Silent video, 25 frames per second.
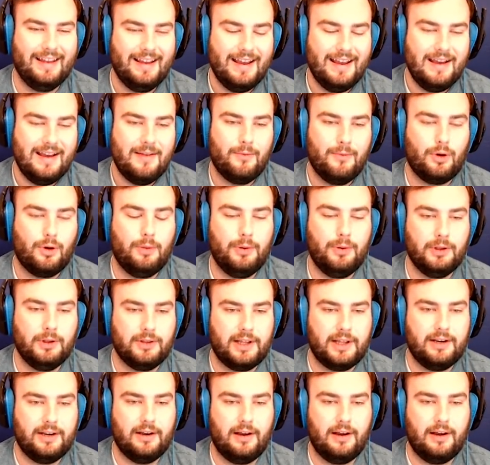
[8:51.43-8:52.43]
We're
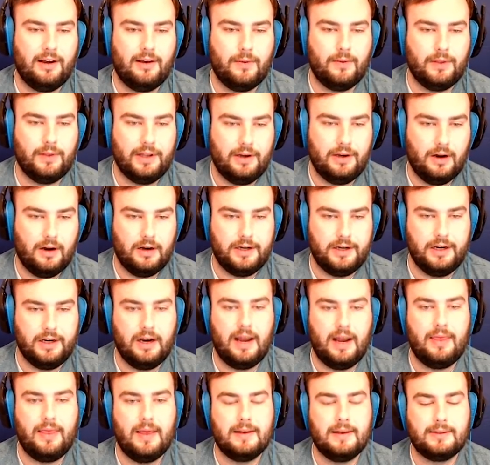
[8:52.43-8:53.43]
going to put Linhardt here,
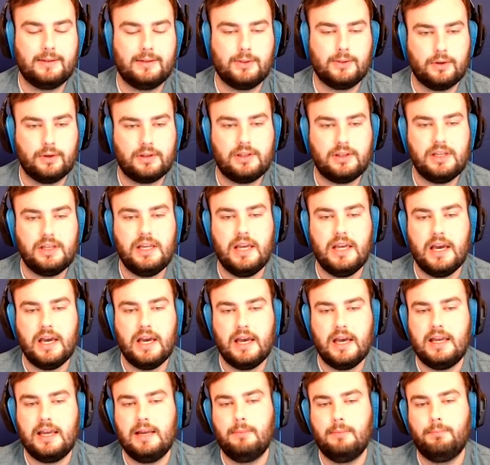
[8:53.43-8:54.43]
and then
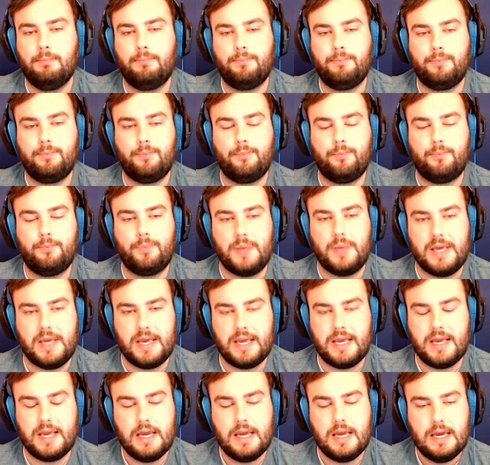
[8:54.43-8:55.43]
Dorothea in
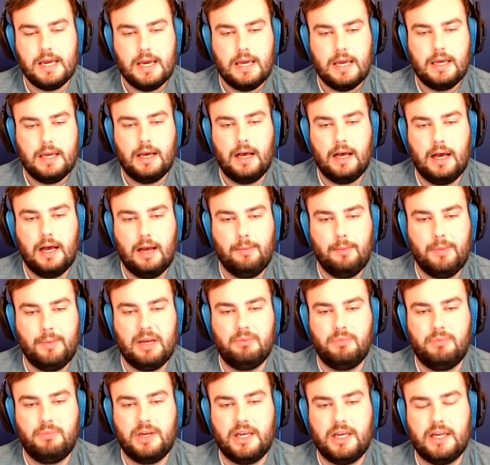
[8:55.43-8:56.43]
B.
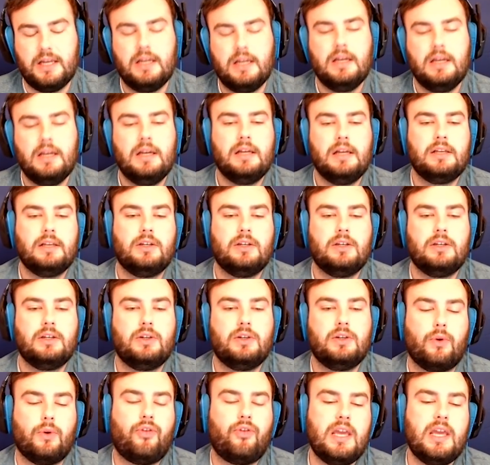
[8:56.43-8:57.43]
Mid B.
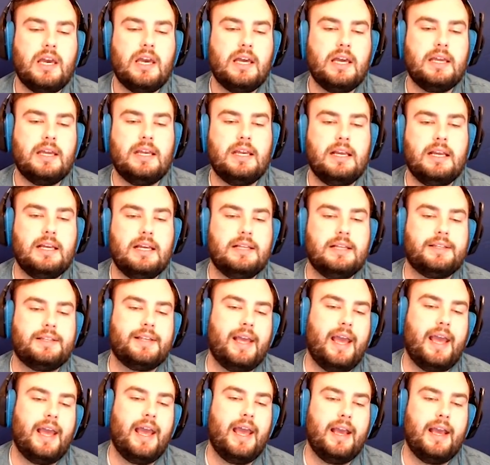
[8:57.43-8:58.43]
Dorothea is
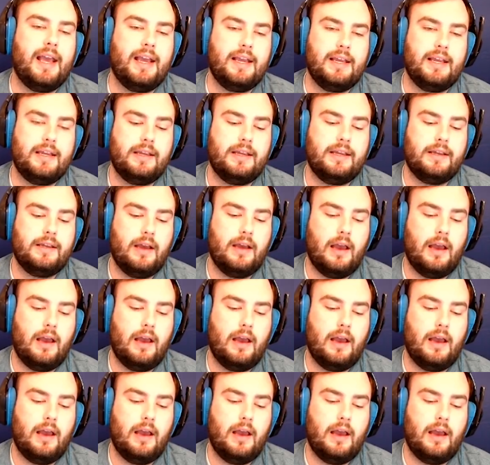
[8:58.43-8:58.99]
she's